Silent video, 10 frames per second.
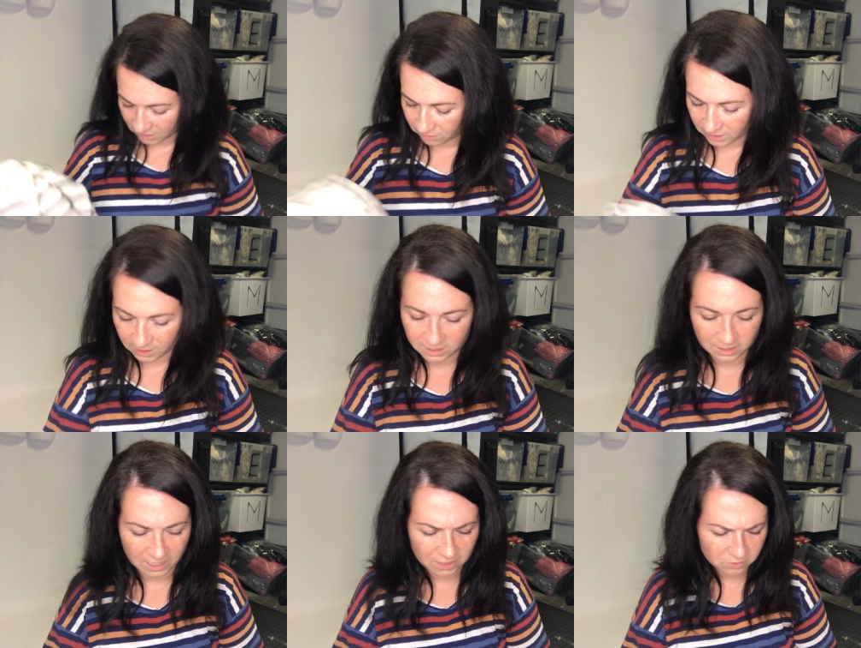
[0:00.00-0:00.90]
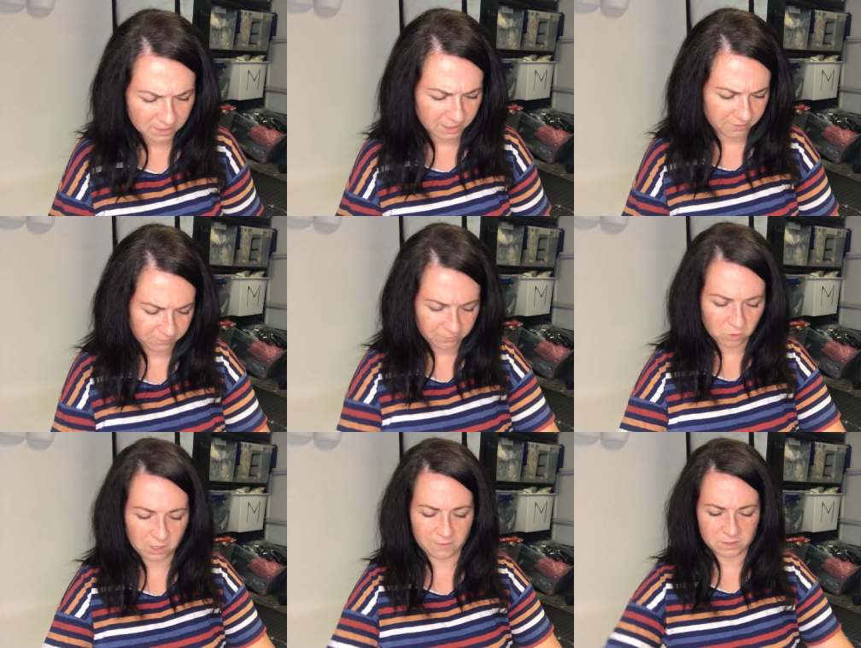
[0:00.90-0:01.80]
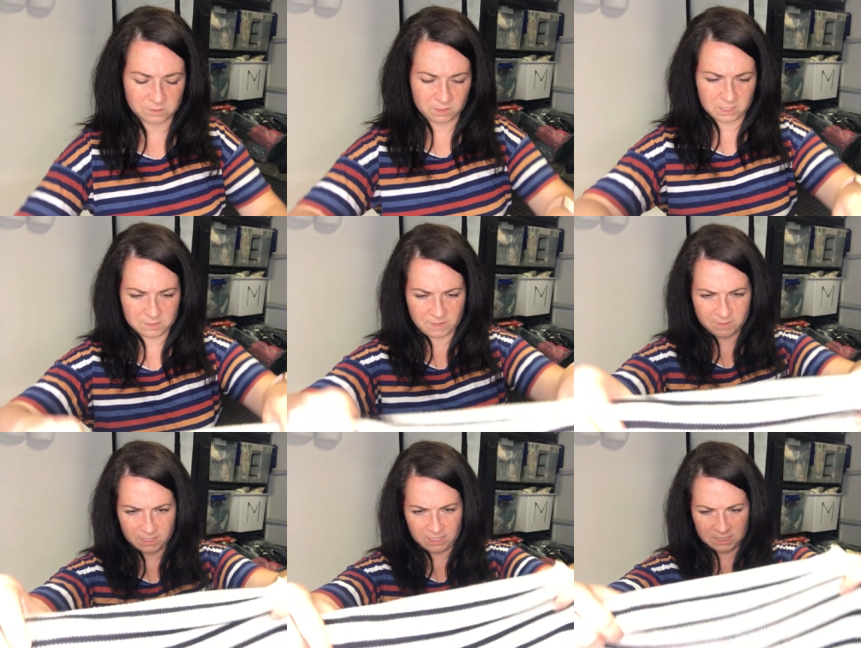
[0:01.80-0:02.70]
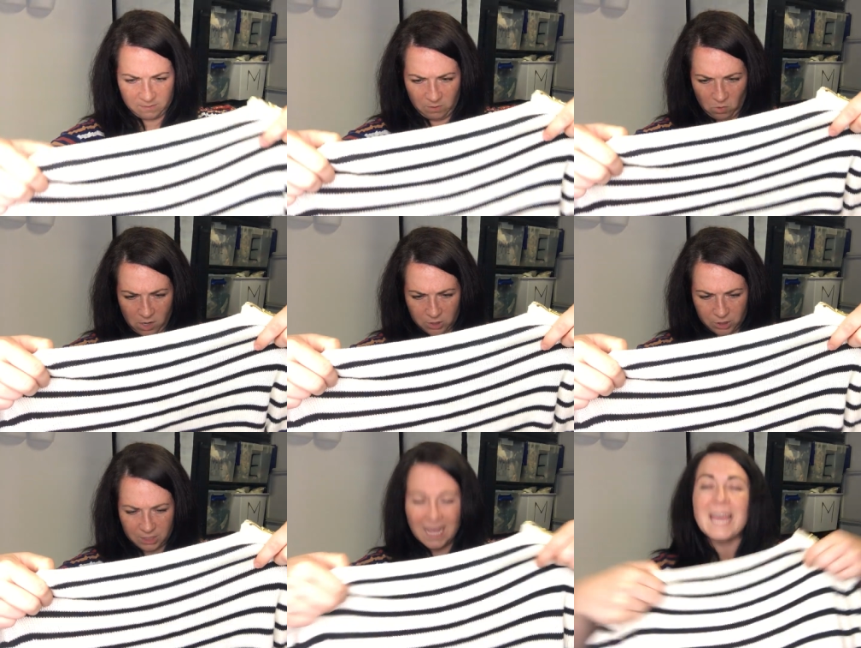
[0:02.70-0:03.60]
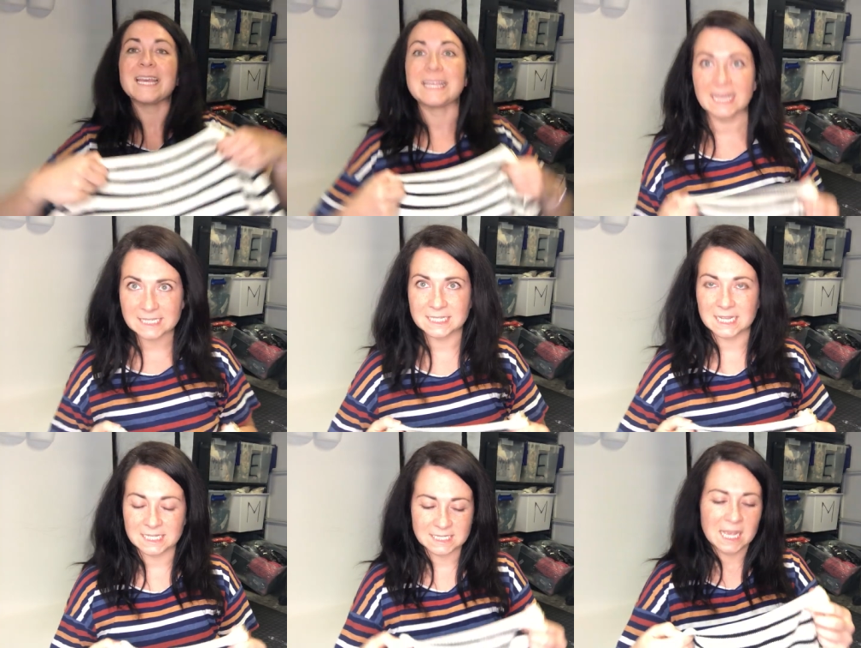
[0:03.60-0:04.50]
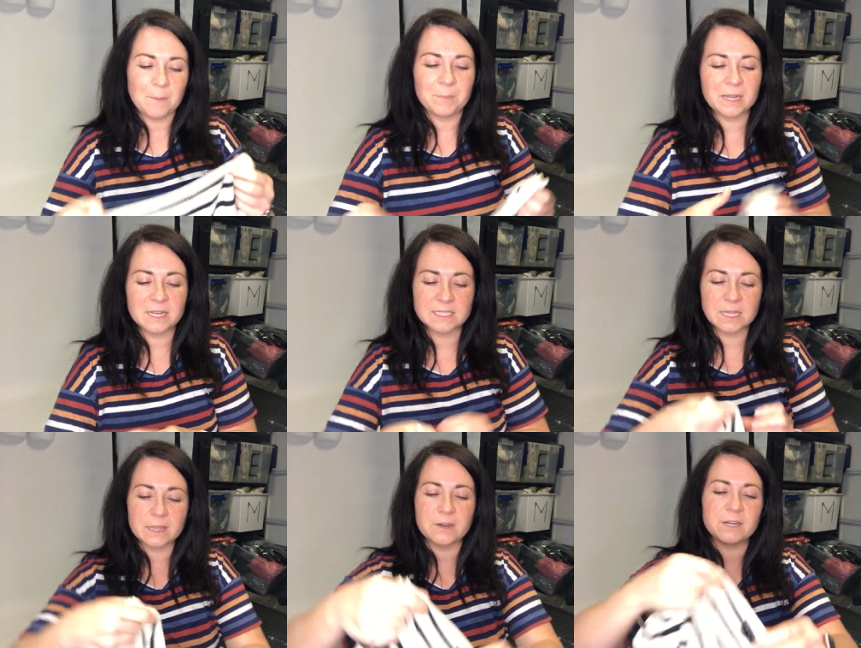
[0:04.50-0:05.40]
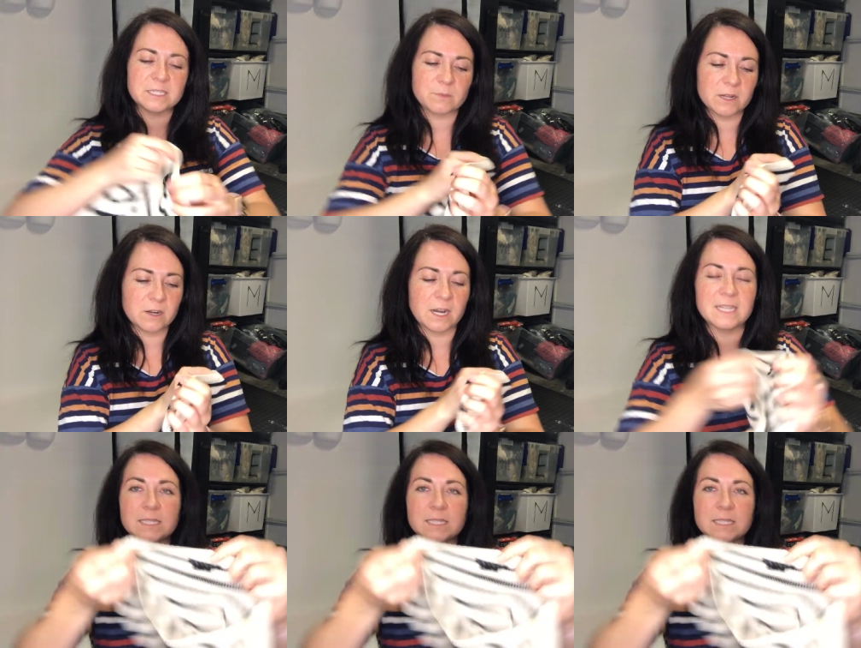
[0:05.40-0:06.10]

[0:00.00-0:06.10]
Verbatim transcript: Oh yeah, and I didn't, I don't think I even photographed this one because maybe it needs to be washed. Yes, it does. But it is a Theory sweater.